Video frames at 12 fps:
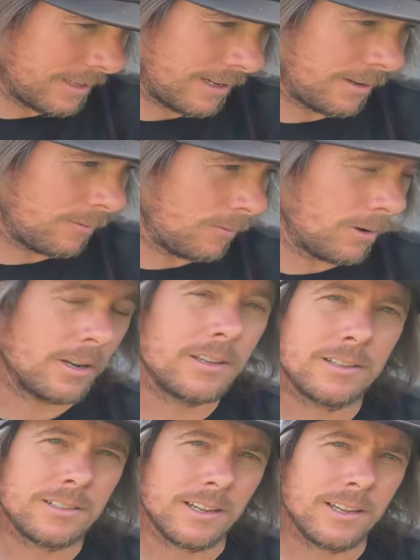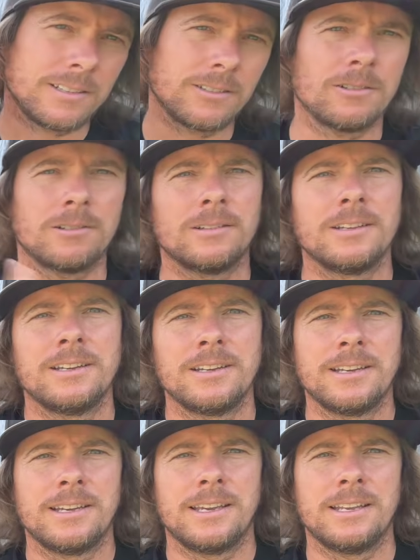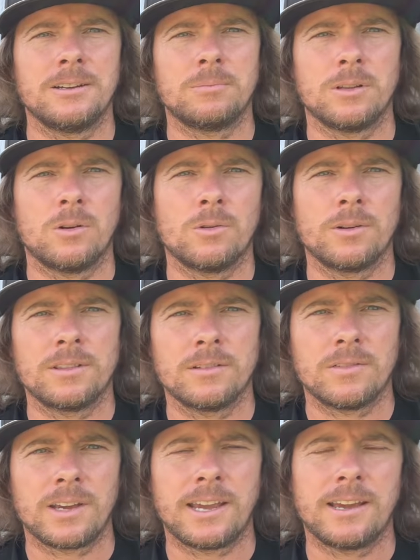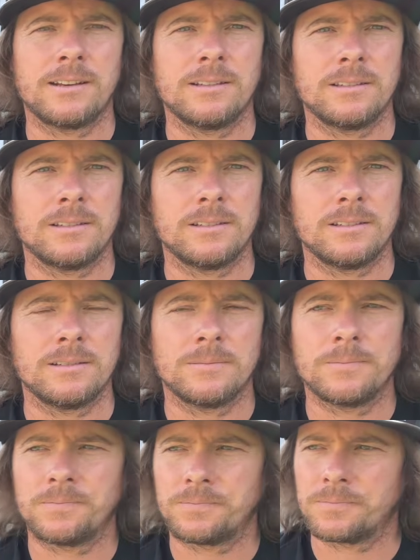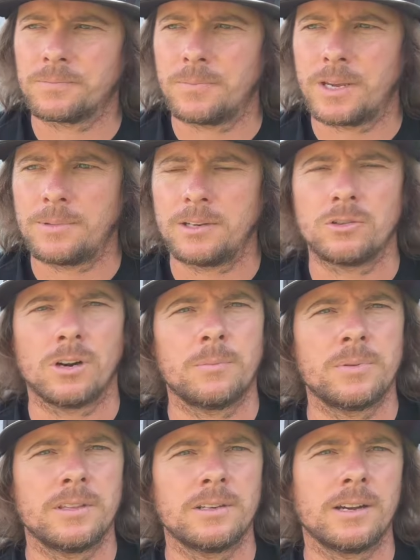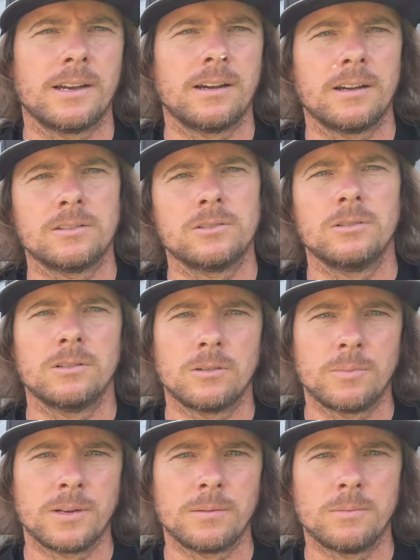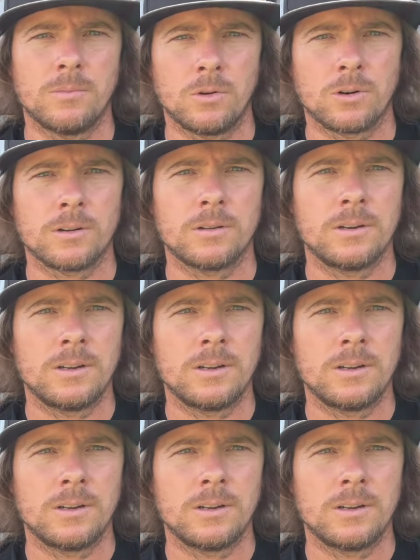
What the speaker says: One of these days I'll end up lowering the van and maybe dropping the Daihatsu a little bit more,